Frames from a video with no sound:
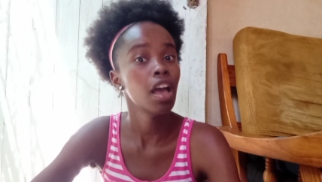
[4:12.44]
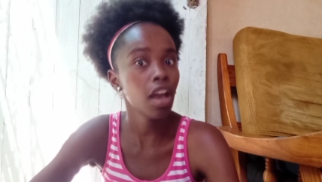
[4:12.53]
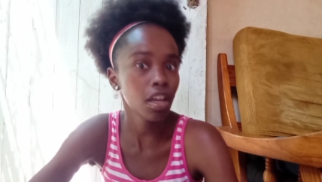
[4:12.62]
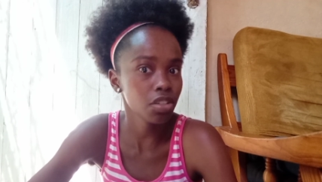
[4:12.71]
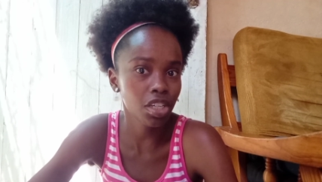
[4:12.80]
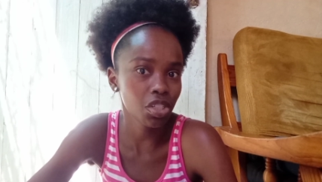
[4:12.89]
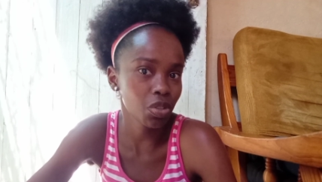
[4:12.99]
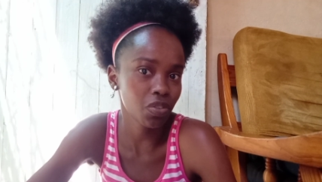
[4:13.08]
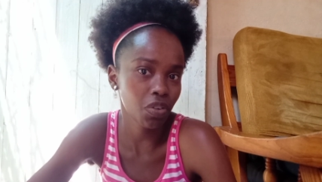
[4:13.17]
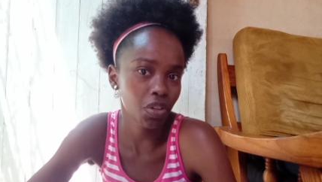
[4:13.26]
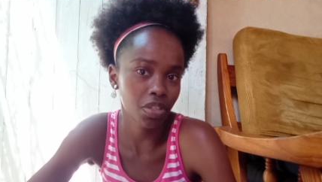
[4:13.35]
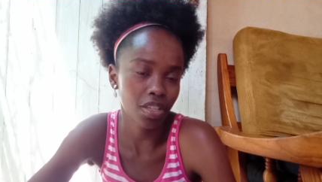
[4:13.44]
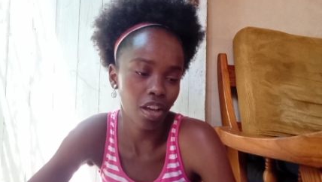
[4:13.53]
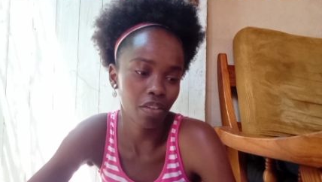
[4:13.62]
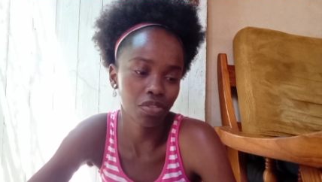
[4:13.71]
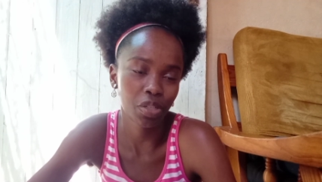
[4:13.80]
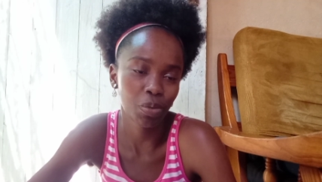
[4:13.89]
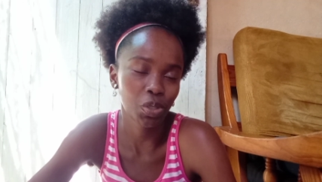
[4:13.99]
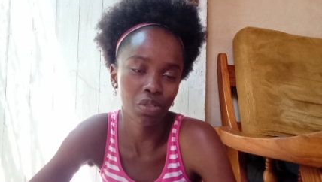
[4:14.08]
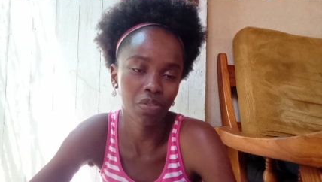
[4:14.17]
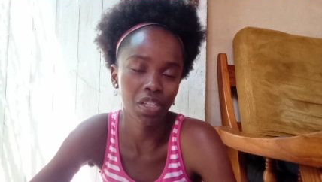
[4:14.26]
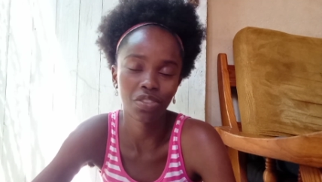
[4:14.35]
And you can do it for yourself to
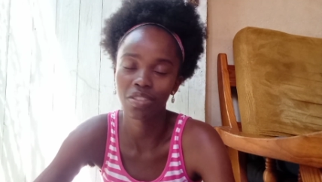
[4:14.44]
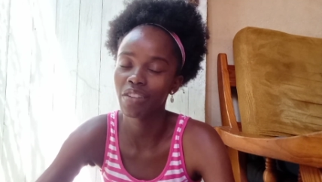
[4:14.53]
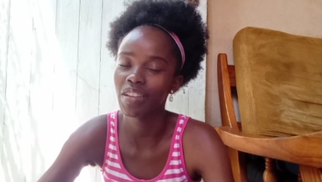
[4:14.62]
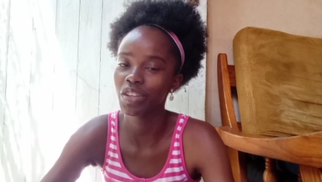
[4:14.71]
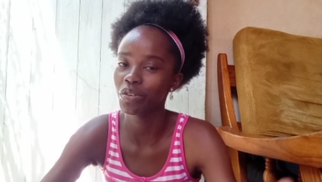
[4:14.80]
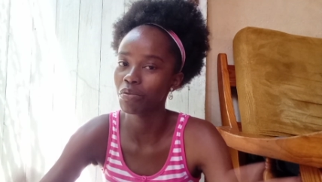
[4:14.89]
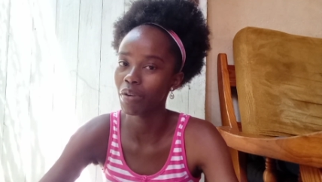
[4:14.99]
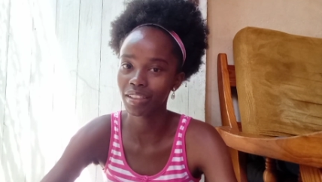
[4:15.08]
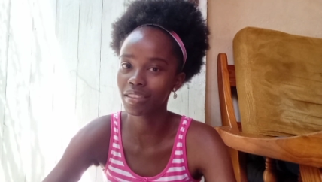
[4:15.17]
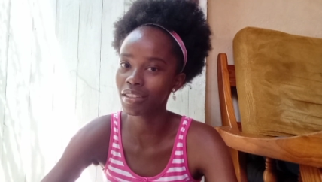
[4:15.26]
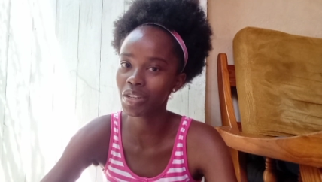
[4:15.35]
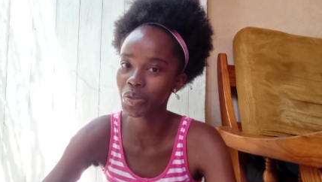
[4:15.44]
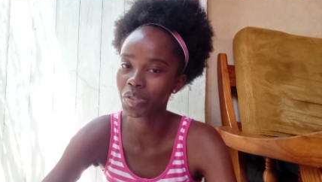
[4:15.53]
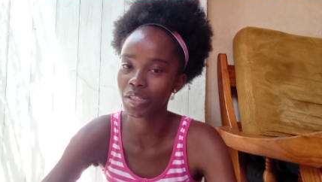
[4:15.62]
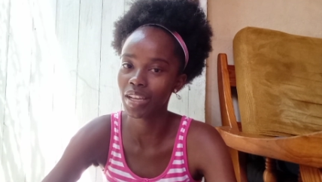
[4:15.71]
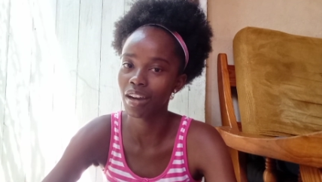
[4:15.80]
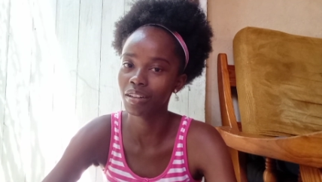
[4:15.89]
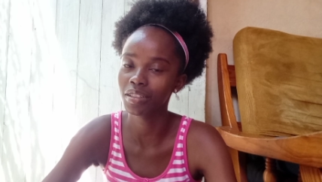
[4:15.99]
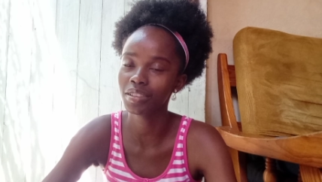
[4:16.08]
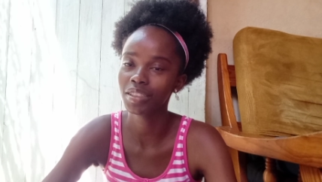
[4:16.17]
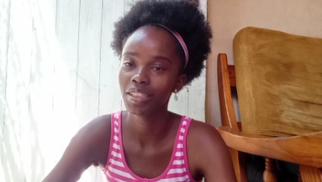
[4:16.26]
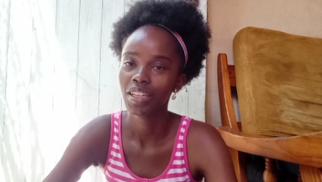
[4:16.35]
motivate yourself. Like, you write the notes
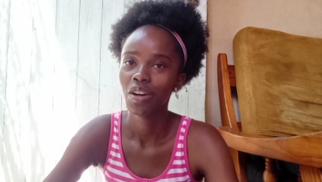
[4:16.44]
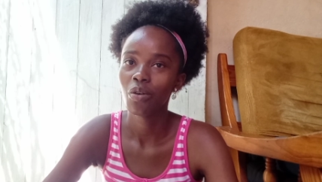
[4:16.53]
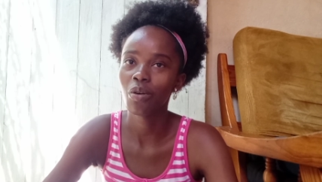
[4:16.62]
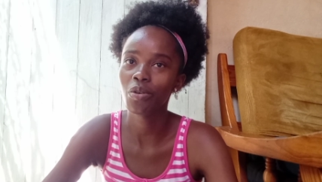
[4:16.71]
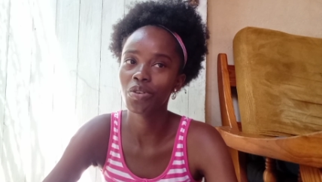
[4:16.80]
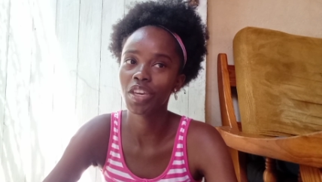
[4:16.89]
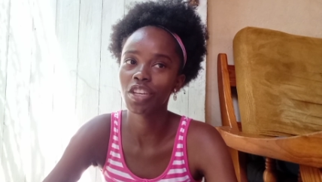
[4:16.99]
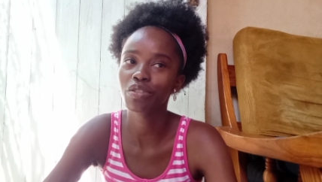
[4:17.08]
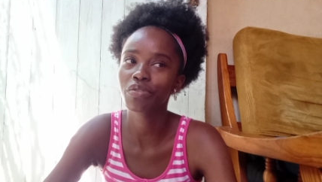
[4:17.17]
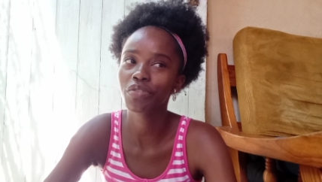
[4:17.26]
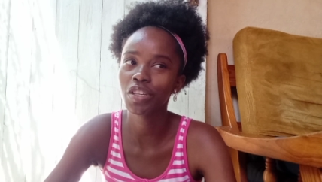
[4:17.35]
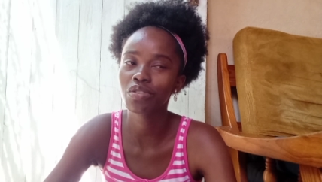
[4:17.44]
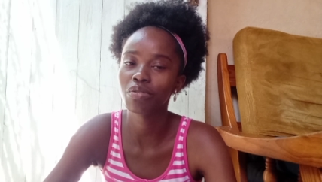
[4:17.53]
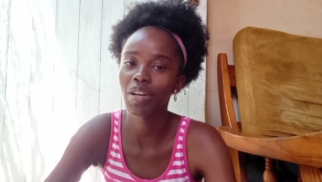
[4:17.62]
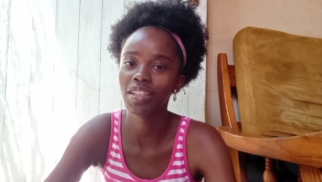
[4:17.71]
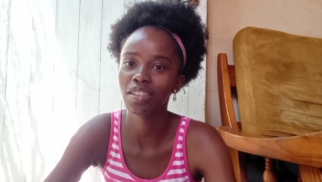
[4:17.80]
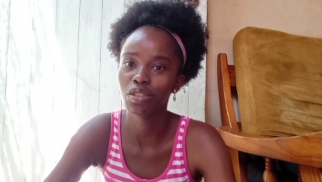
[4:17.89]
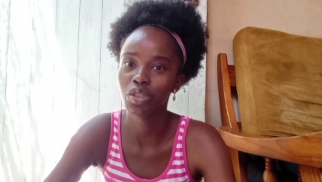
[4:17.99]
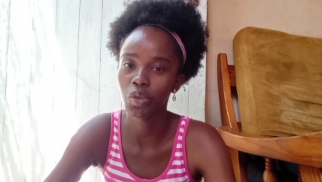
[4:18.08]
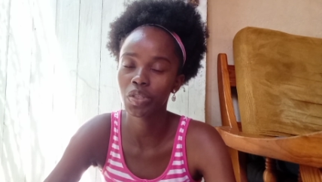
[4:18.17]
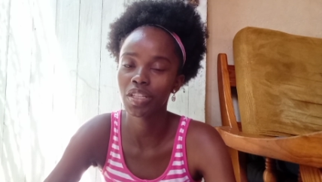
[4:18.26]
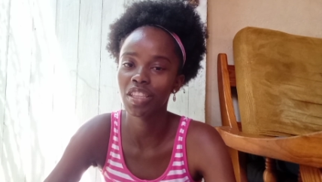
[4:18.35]
down, or you get your friends to write little
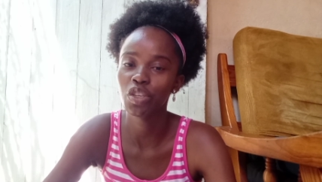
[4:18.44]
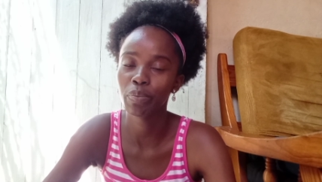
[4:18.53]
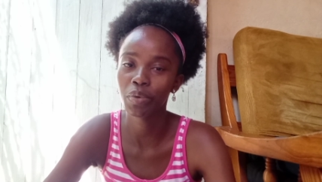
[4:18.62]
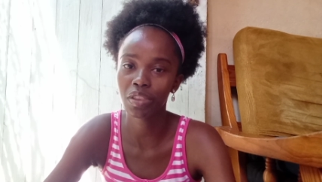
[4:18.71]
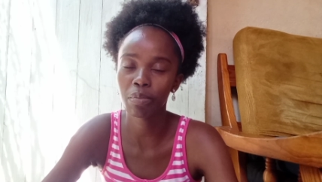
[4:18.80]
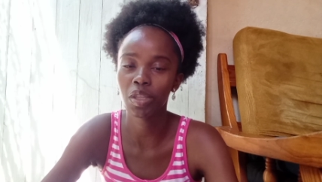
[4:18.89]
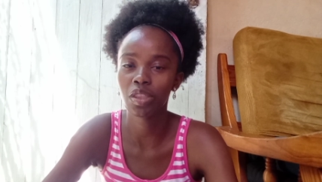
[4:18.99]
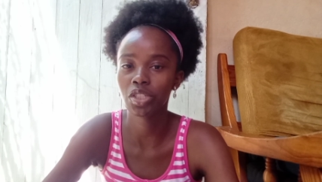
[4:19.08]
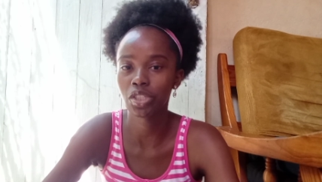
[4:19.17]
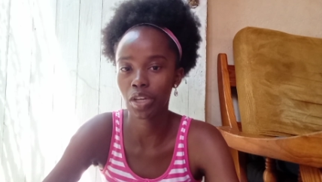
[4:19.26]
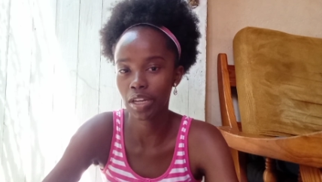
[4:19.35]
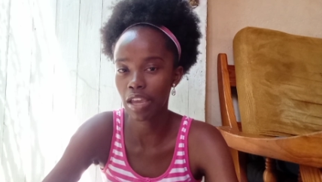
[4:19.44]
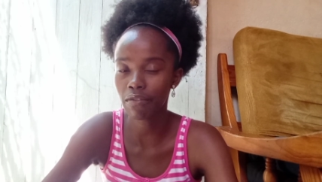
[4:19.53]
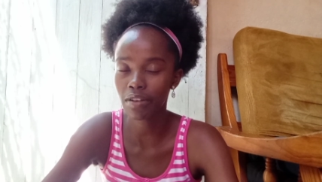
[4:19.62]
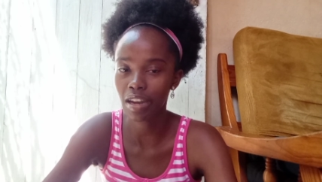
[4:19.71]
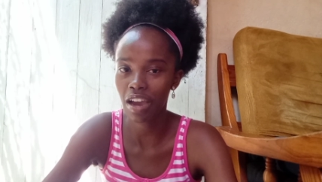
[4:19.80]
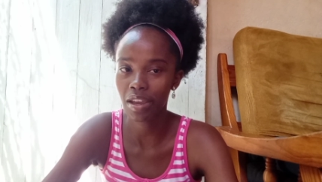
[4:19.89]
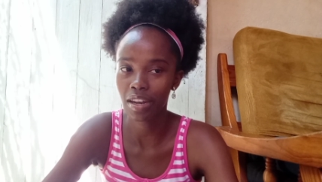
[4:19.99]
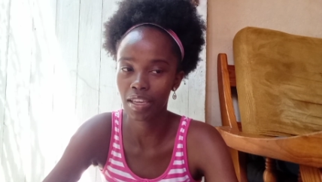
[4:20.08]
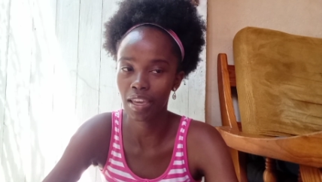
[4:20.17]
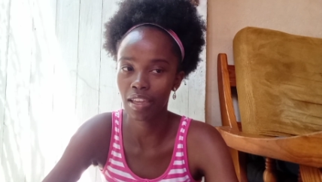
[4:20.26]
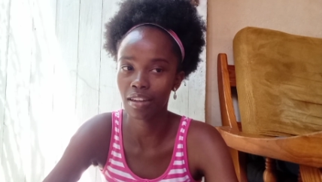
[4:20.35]
notes and then you put them in the jar, and every now and
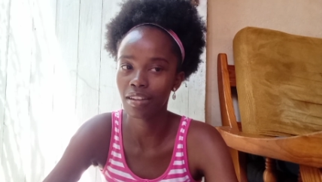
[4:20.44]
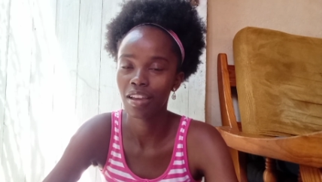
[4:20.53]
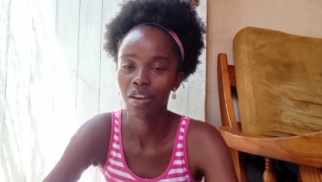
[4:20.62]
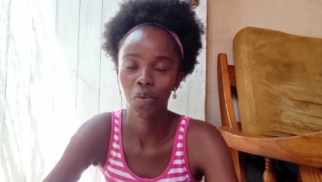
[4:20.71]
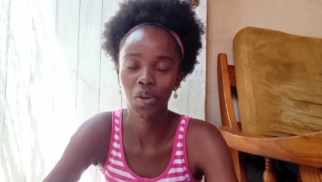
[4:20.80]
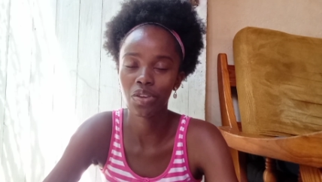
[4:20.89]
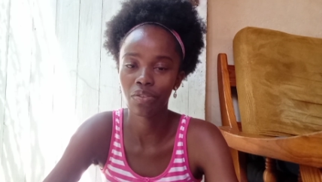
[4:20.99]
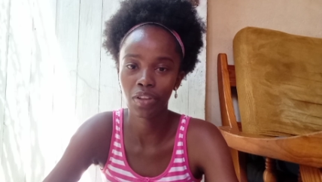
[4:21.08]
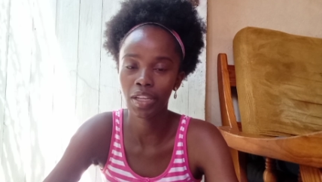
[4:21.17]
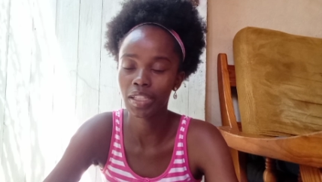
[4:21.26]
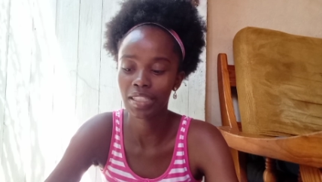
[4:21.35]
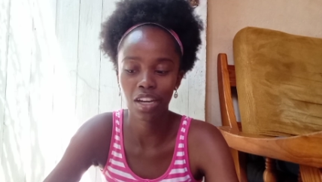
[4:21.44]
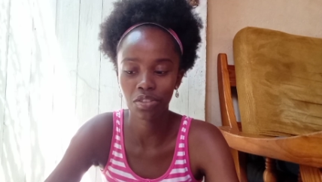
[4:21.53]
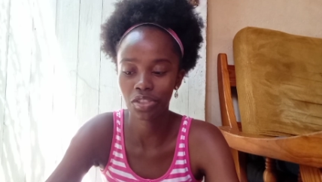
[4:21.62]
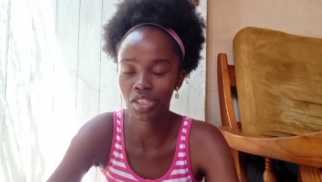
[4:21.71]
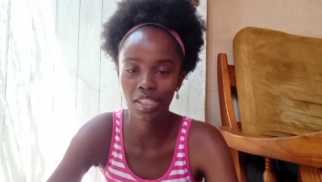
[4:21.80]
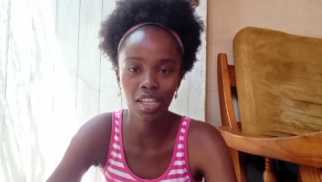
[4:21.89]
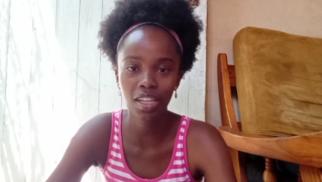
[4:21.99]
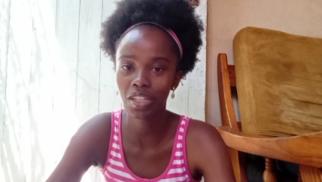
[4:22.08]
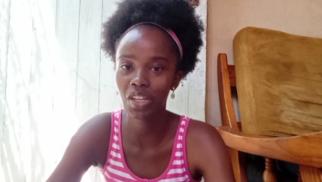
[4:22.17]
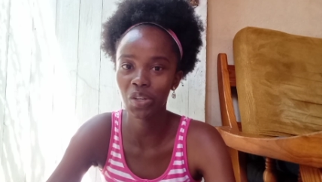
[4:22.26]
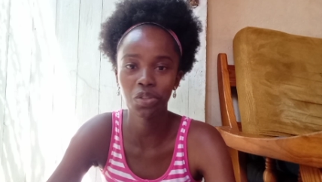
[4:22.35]
again when you're feeling down, you just take
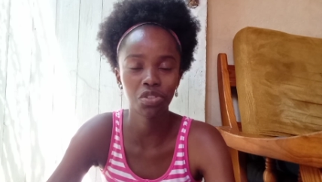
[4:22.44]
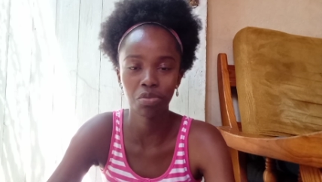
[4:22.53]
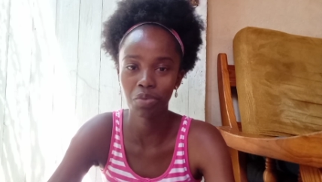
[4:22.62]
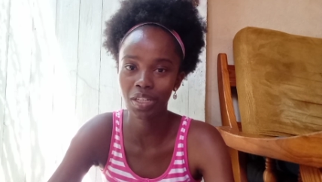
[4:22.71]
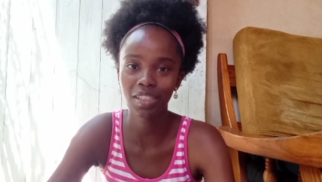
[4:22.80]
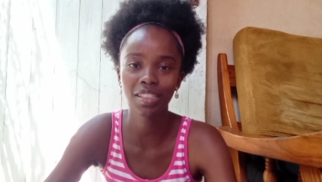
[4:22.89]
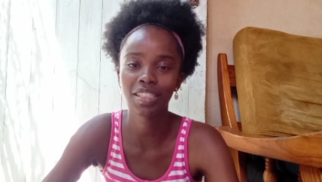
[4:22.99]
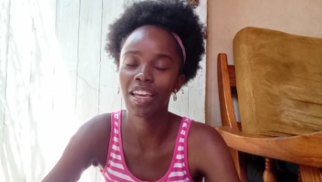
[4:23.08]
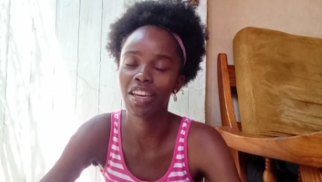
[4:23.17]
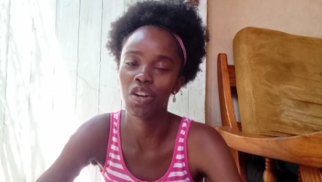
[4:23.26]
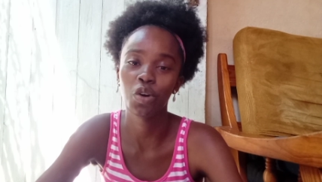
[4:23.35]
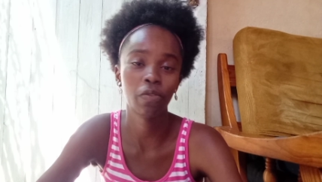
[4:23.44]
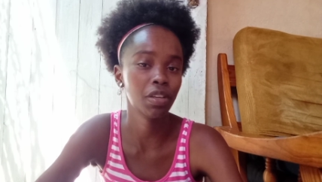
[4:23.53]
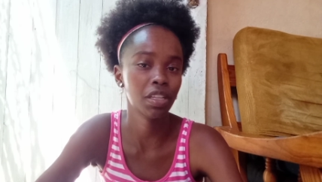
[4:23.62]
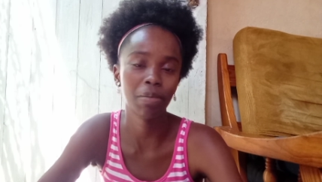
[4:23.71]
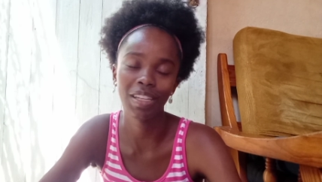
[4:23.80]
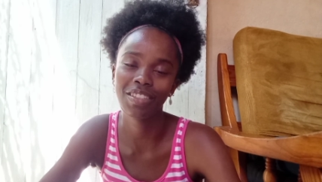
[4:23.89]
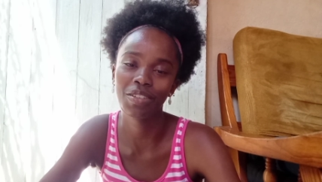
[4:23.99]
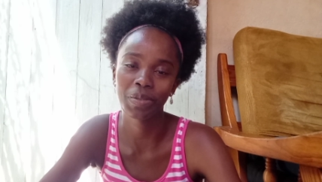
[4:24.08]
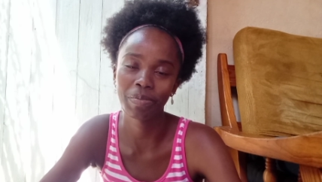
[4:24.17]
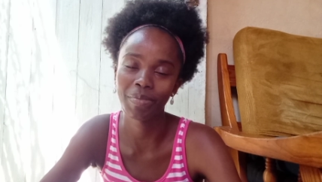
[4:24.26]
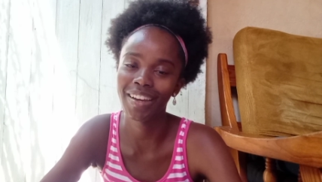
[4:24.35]
a note, you read it, and hopefully it makes you
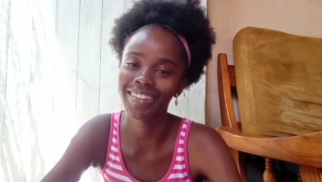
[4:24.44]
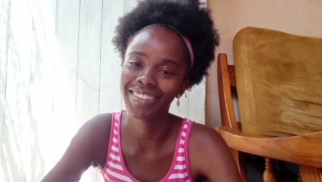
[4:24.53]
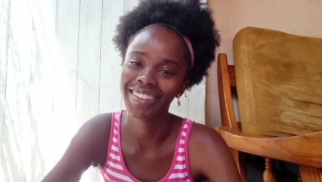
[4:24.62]
smile.